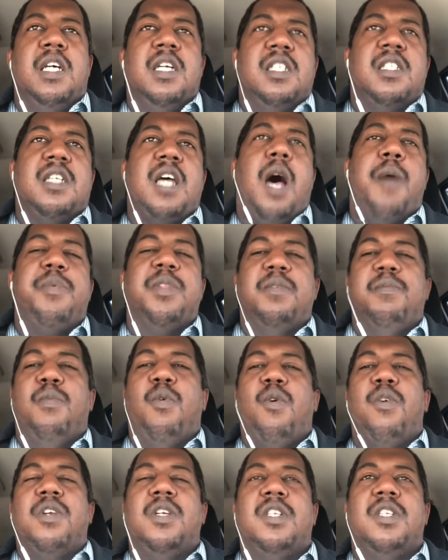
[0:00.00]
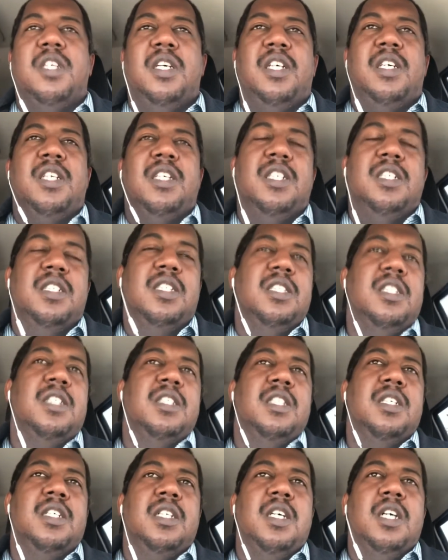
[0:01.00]
Top of the morning to you,
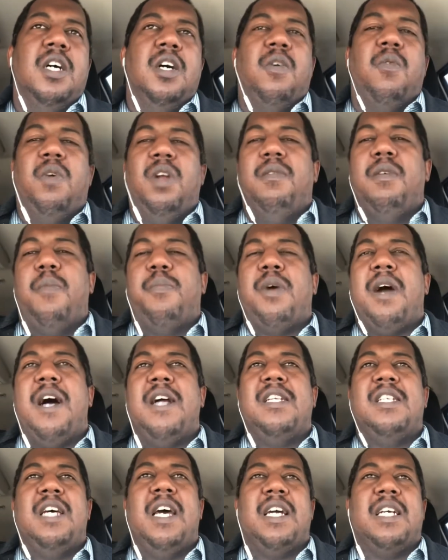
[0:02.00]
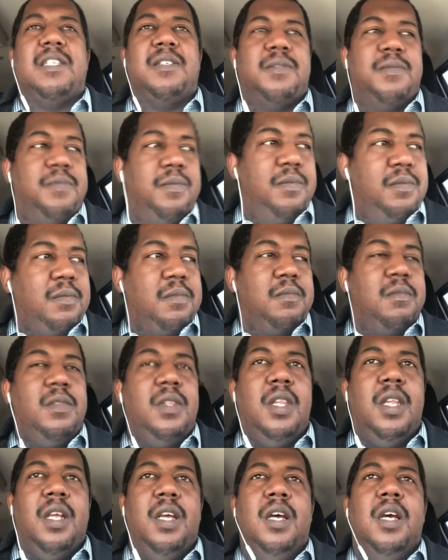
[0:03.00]
Whitmer Project.
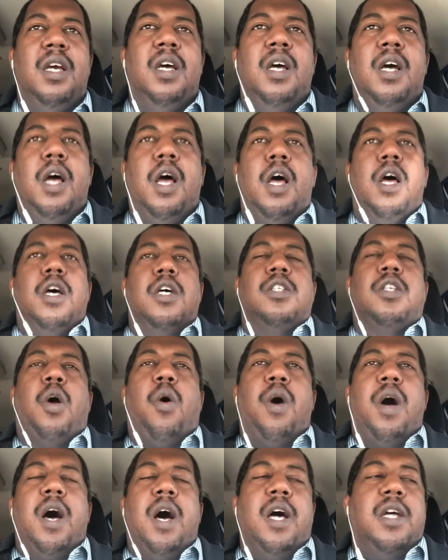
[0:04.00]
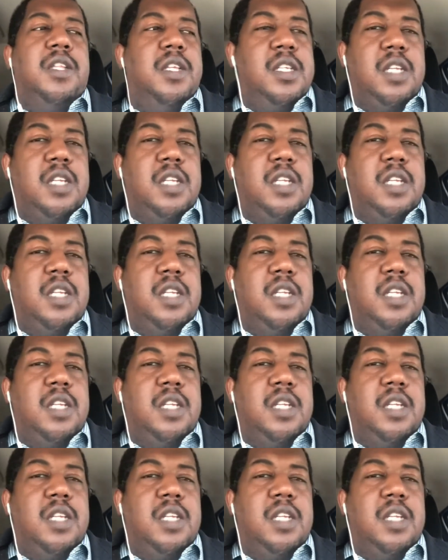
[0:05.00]
So